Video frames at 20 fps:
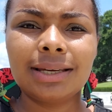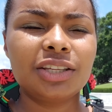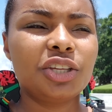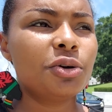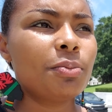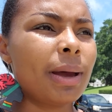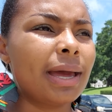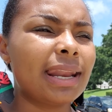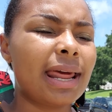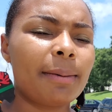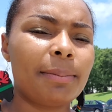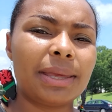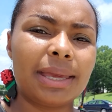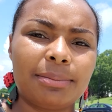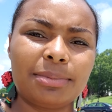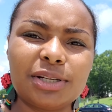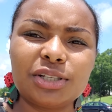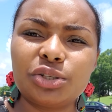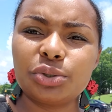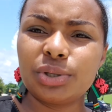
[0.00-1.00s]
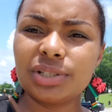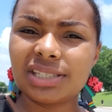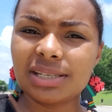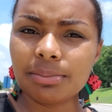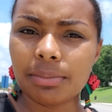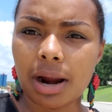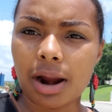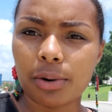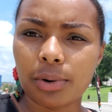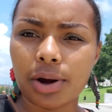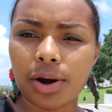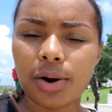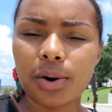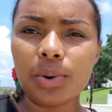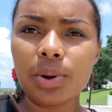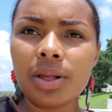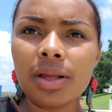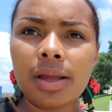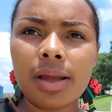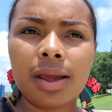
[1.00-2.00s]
You might not be able to do it tomorrow.